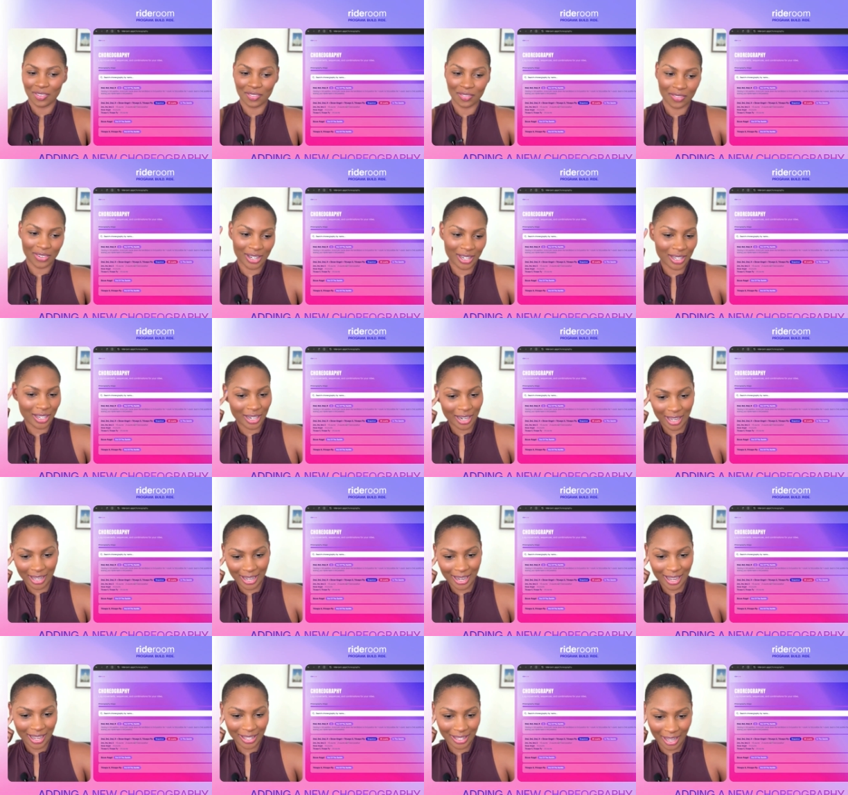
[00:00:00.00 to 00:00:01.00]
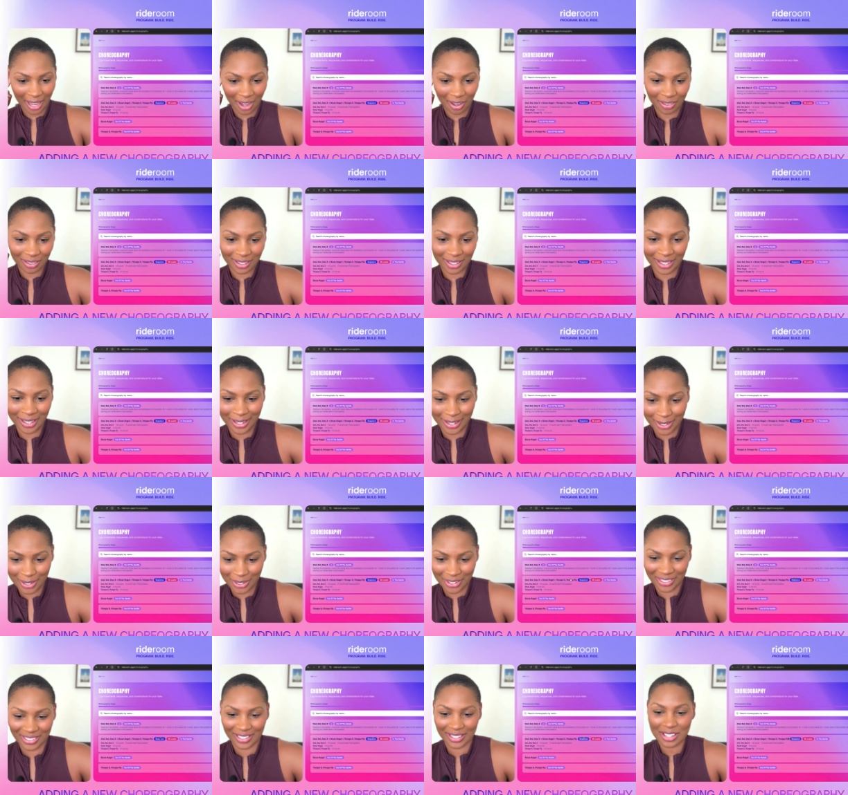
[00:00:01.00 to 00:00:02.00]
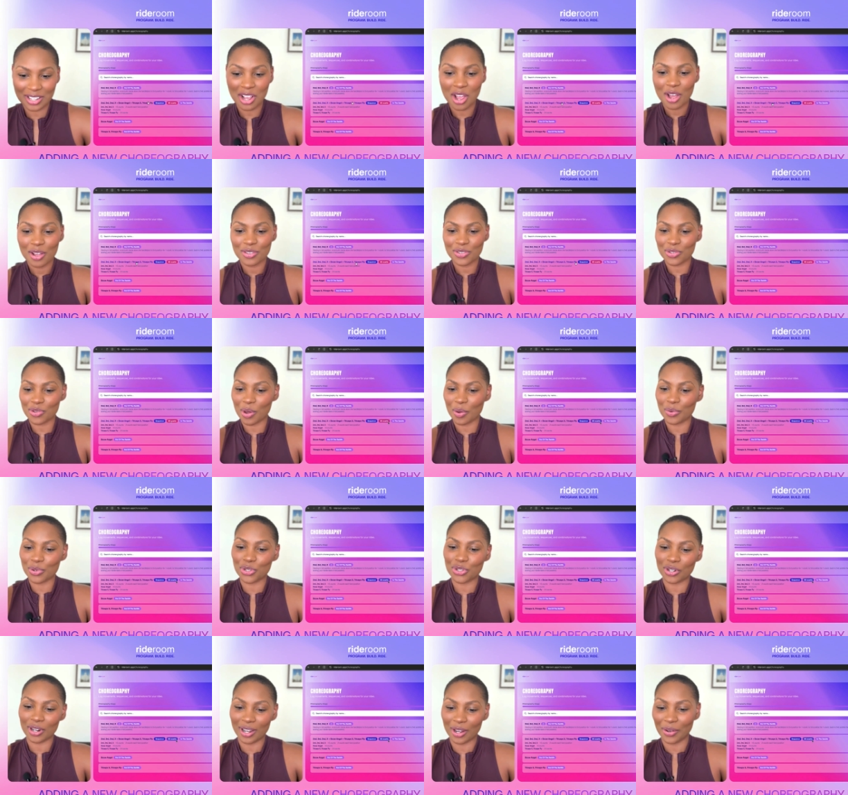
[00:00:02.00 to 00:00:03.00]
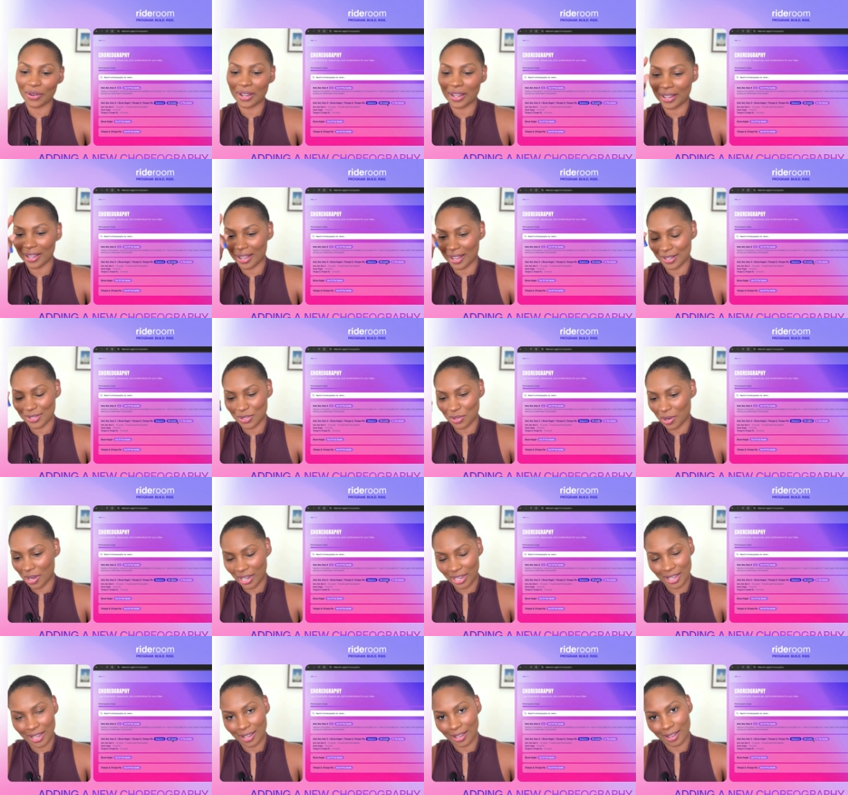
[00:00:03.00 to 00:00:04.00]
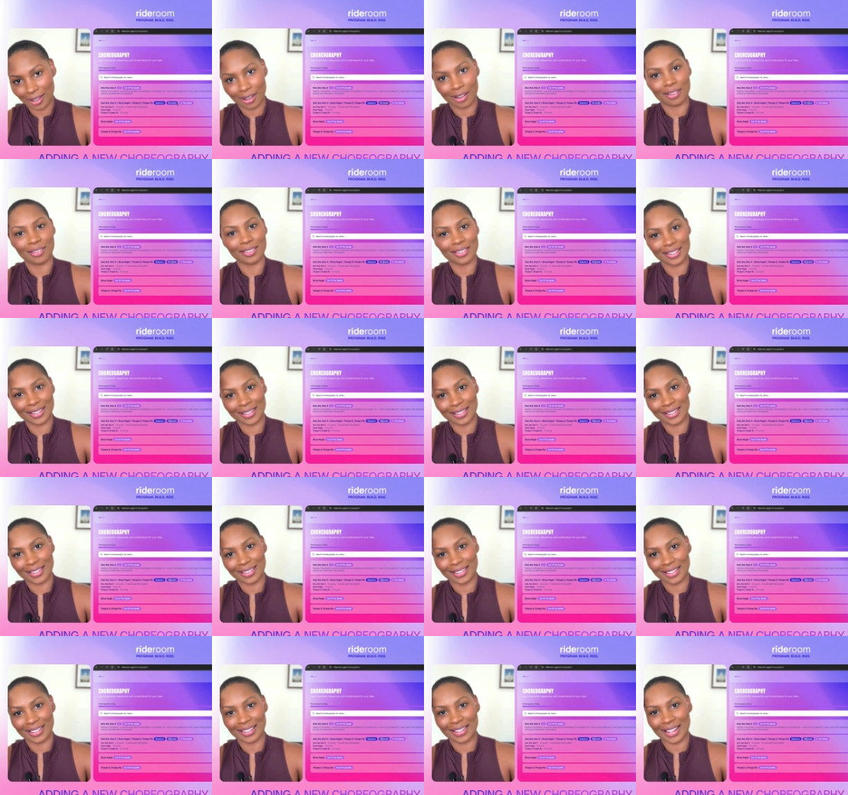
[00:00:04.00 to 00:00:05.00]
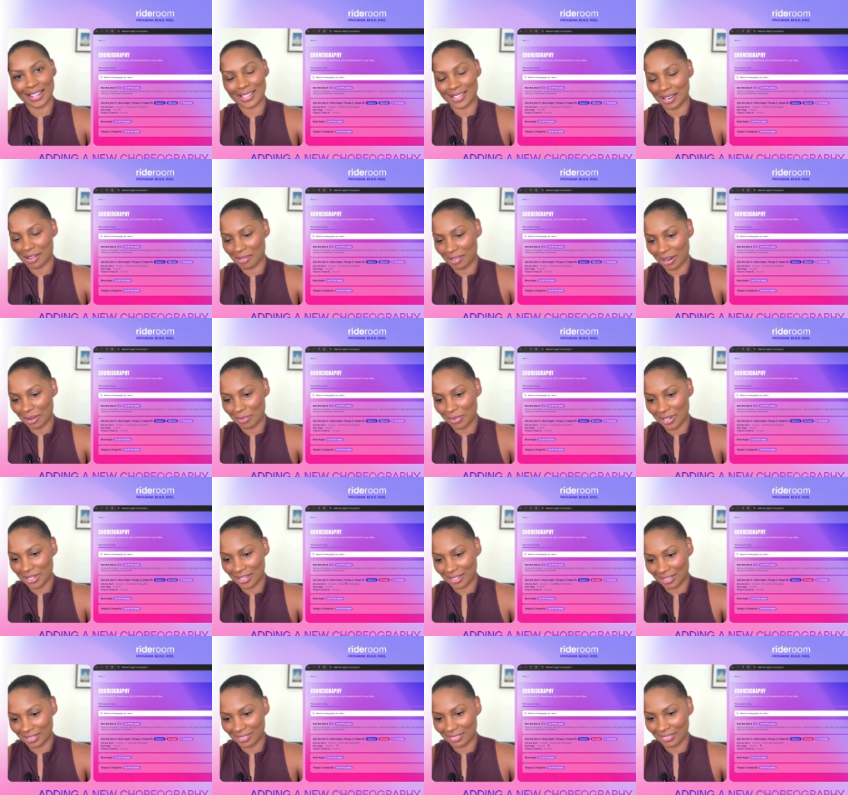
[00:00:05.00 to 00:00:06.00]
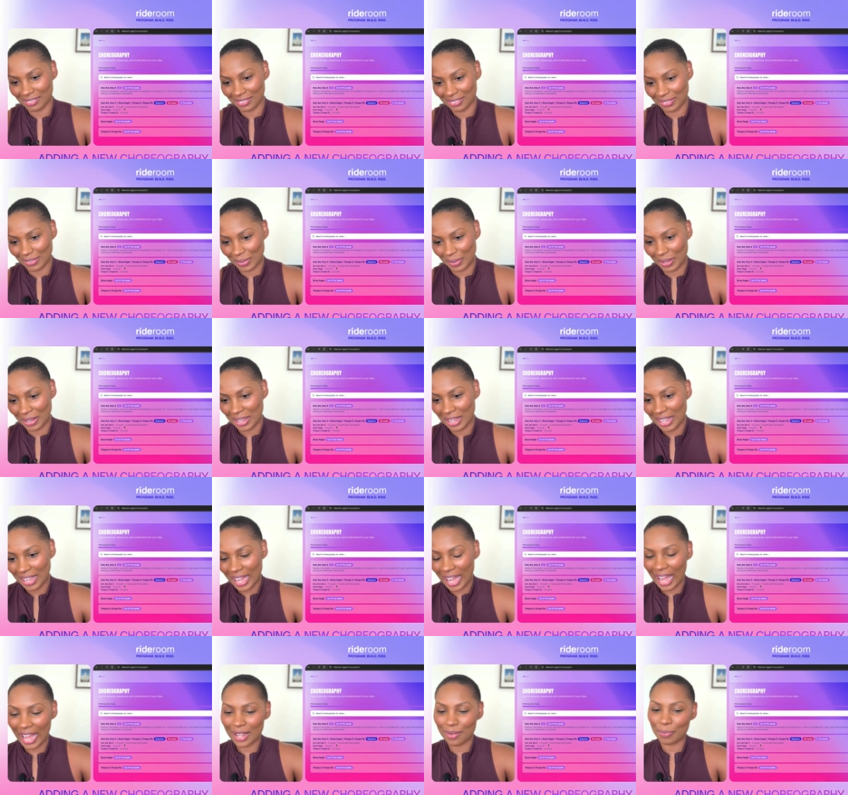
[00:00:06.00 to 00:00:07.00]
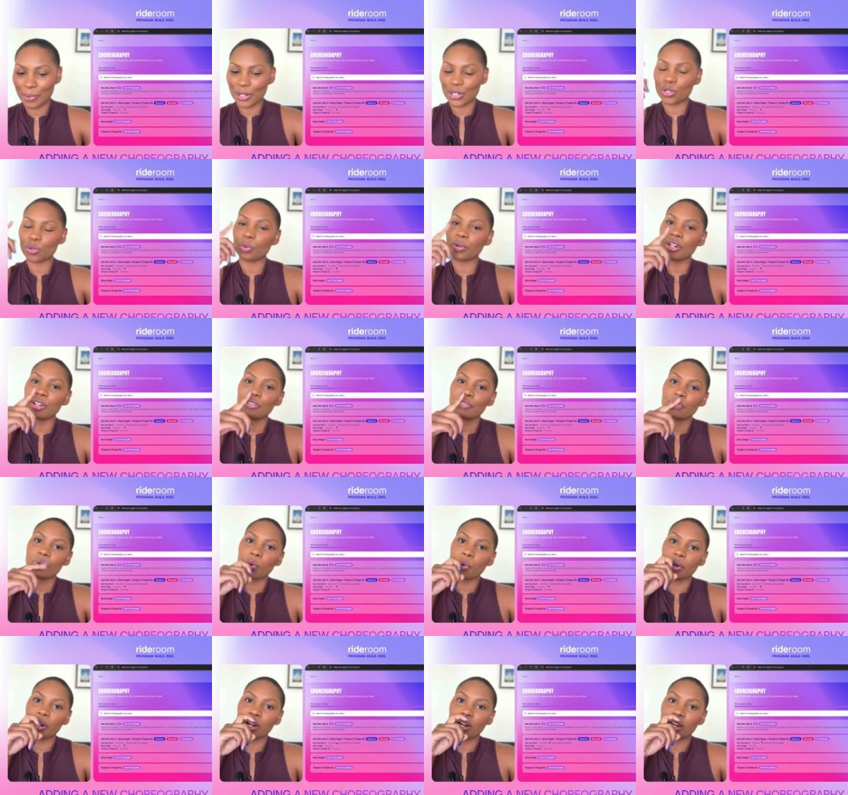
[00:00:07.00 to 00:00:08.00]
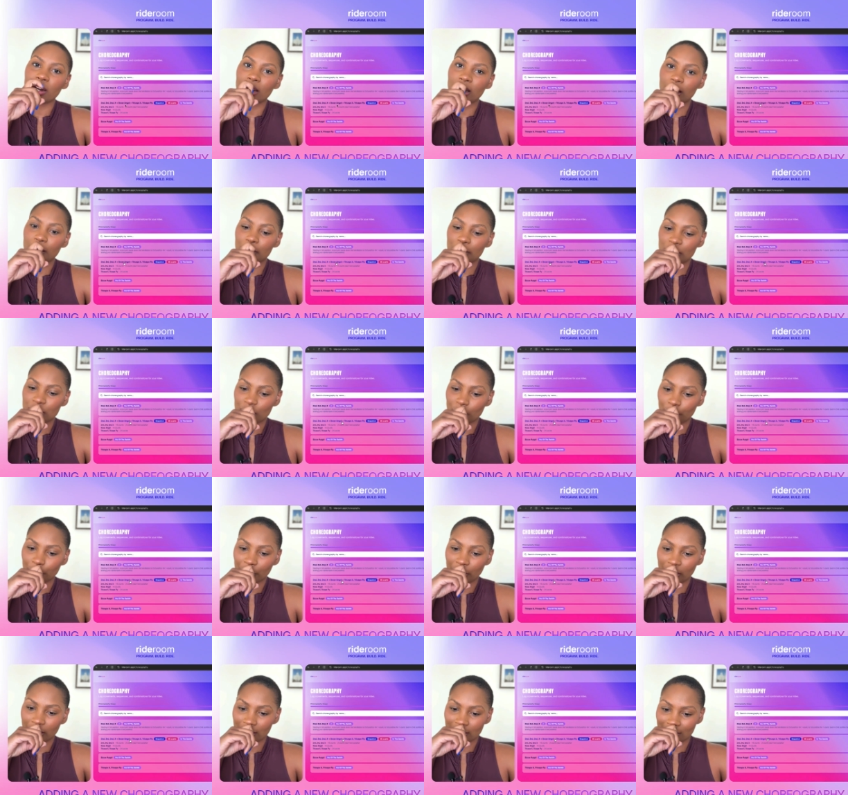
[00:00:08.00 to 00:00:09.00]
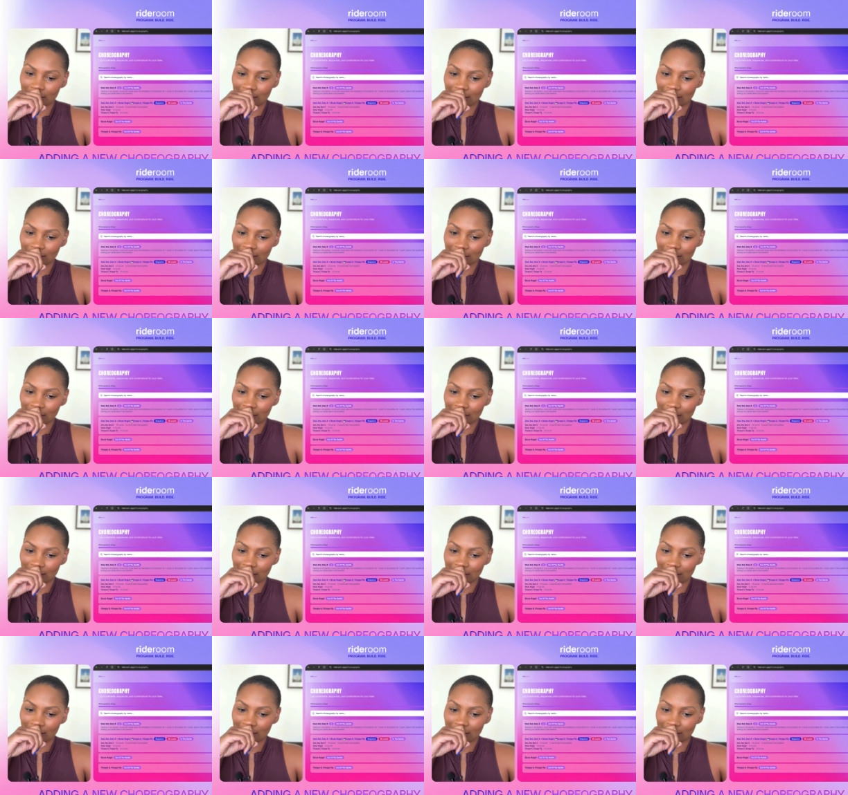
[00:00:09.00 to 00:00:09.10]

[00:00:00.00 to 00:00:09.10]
Wait, can I not count? So I was trying, okay, yeah, so I can't count. That's not what I meant to do. I put 24 and I meant to put,